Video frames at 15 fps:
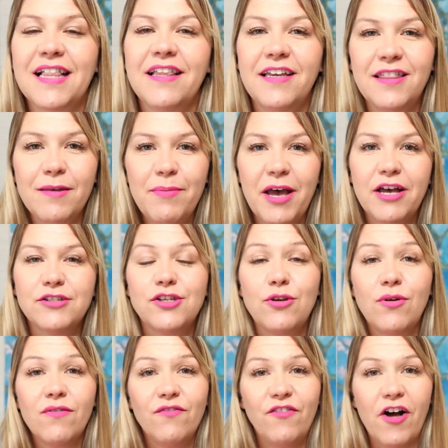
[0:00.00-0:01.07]
click the bell so
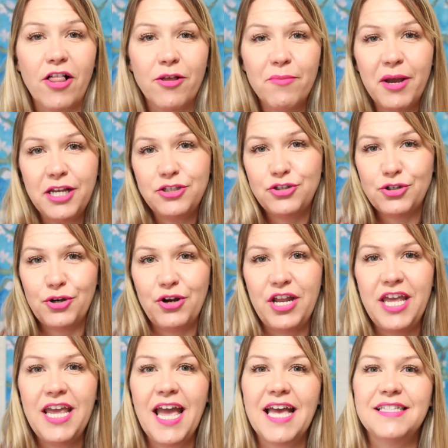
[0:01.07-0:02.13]
you can follow my
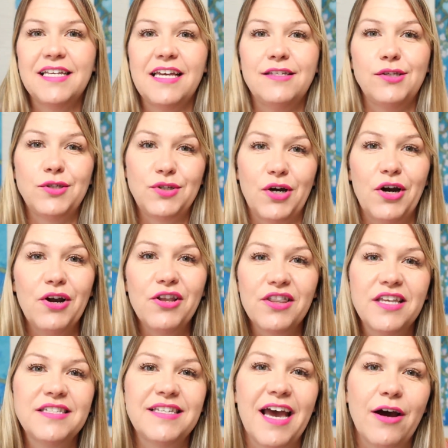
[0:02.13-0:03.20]
journey as I start
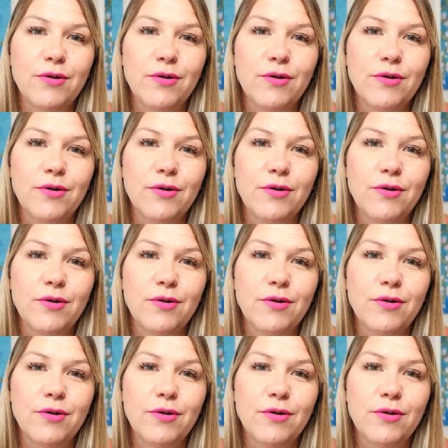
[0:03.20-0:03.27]
this